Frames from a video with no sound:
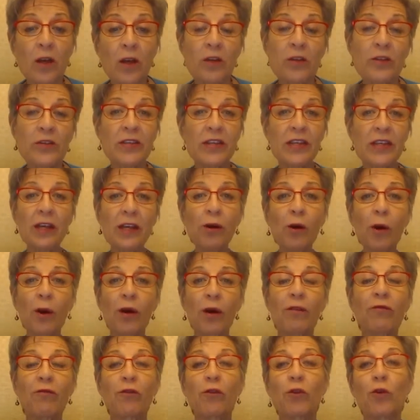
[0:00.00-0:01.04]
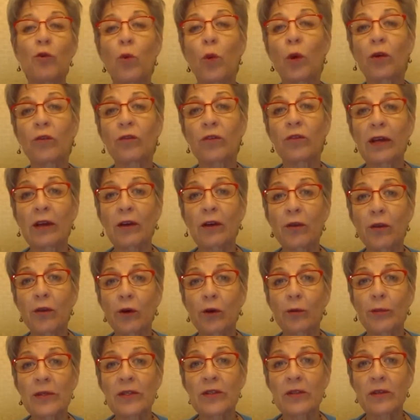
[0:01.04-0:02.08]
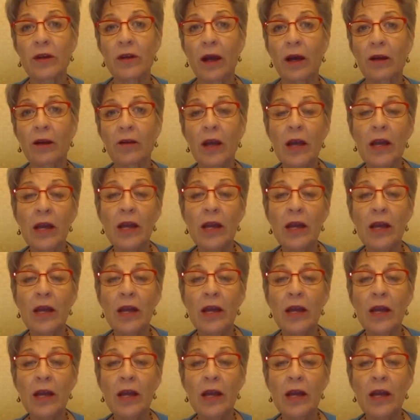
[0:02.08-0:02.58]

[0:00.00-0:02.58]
You see, NRF2 works like a thermostat.